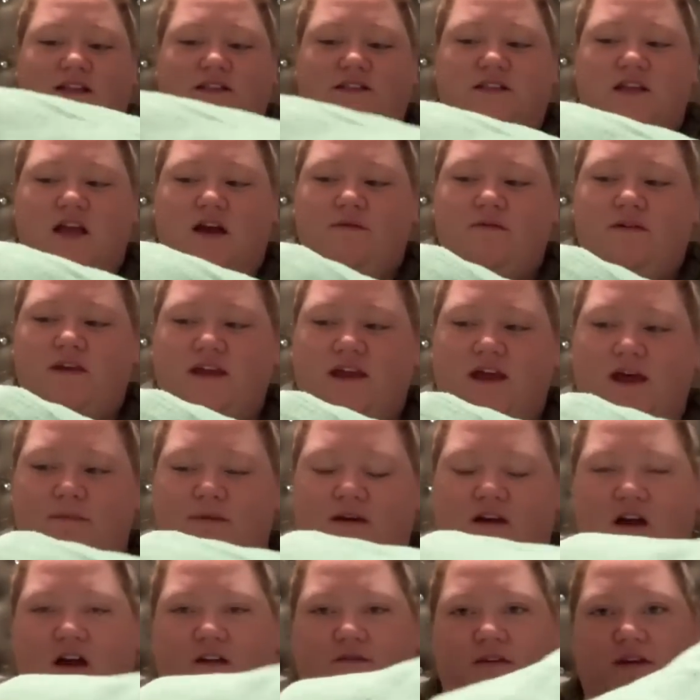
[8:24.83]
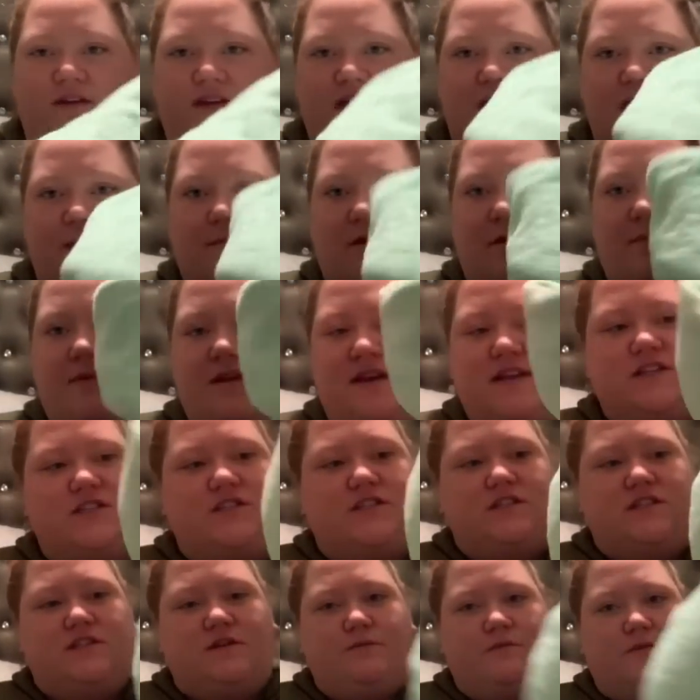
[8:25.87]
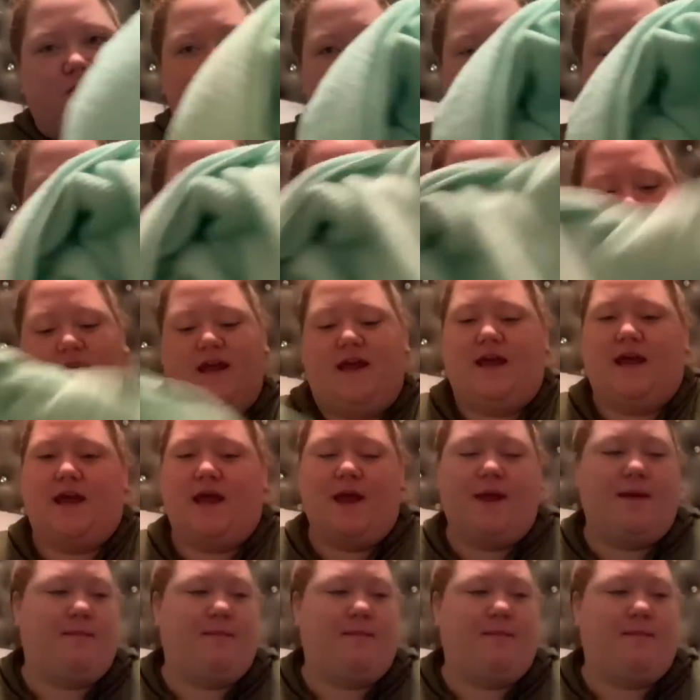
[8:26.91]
Not really coming off on camera, but it's just a really pretty